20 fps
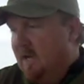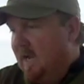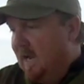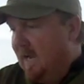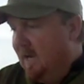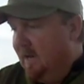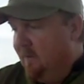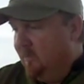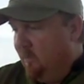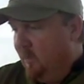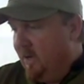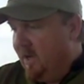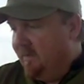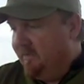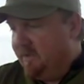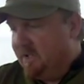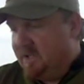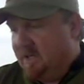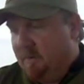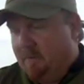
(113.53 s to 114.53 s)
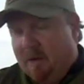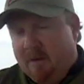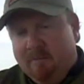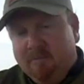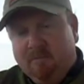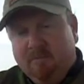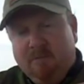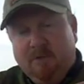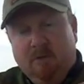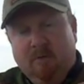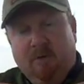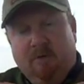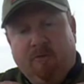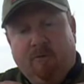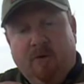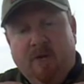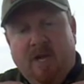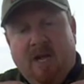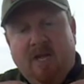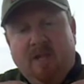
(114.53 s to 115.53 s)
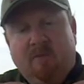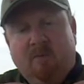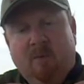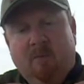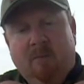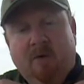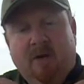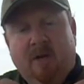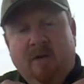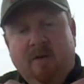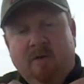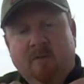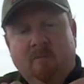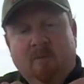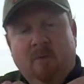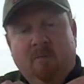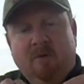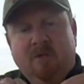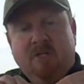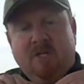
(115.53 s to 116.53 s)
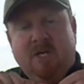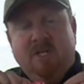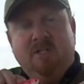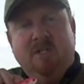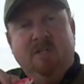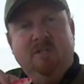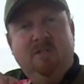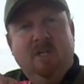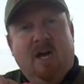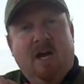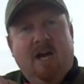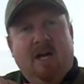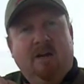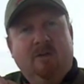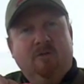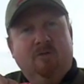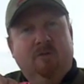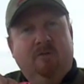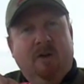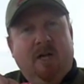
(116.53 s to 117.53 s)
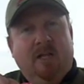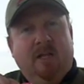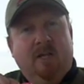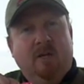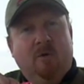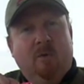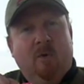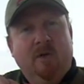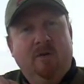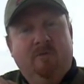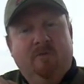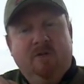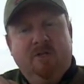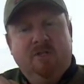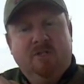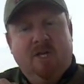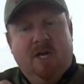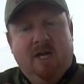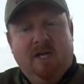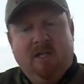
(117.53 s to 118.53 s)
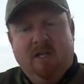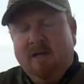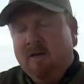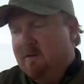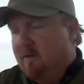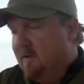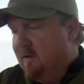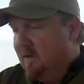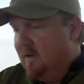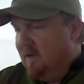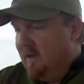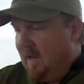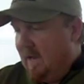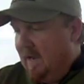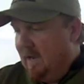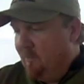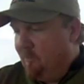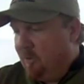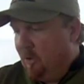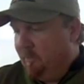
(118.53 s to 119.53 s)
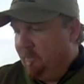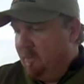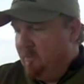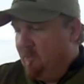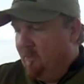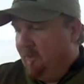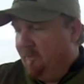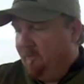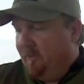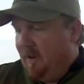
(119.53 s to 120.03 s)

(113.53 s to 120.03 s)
and we even step up to a 3/8 when we're chasing dart, trevally, queenfish, tailor, and probably my